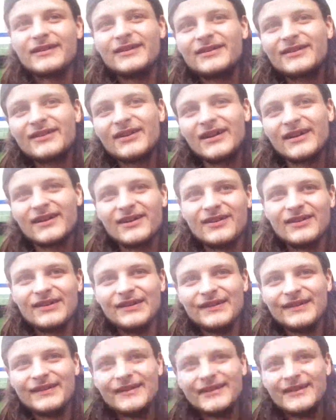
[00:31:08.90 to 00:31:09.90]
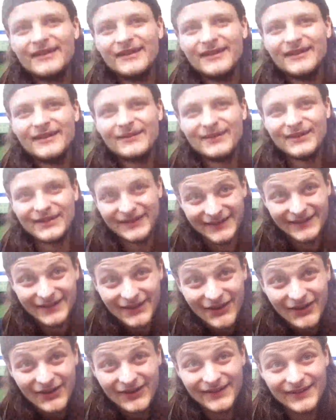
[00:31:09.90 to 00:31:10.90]
this guy can't be
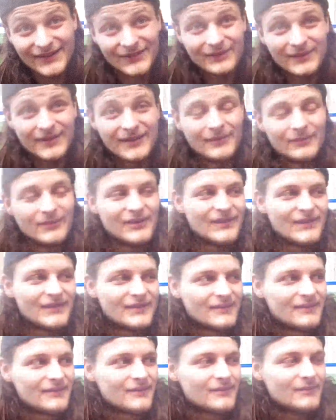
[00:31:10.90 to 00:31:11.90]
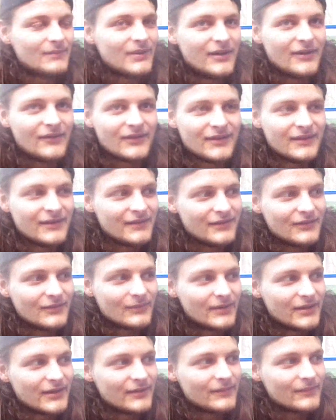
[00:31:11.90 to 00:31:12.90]
serious, man. But apparently he is,
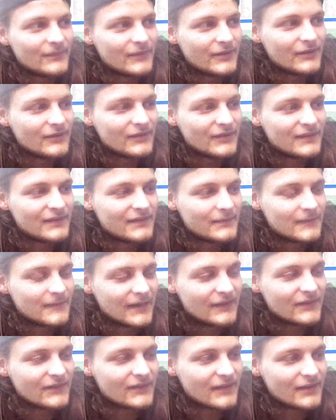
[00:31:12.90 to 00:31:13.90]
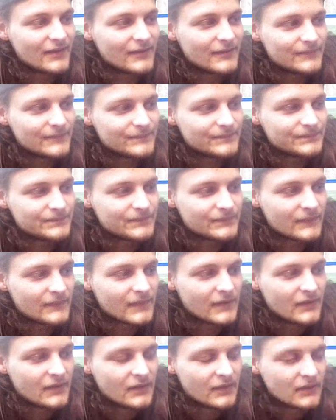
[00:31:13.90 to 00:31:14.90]
man. He's dead set.
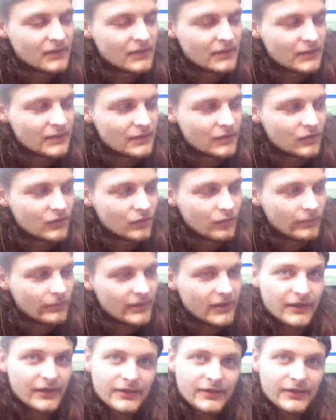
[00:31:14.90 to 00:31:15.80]
All about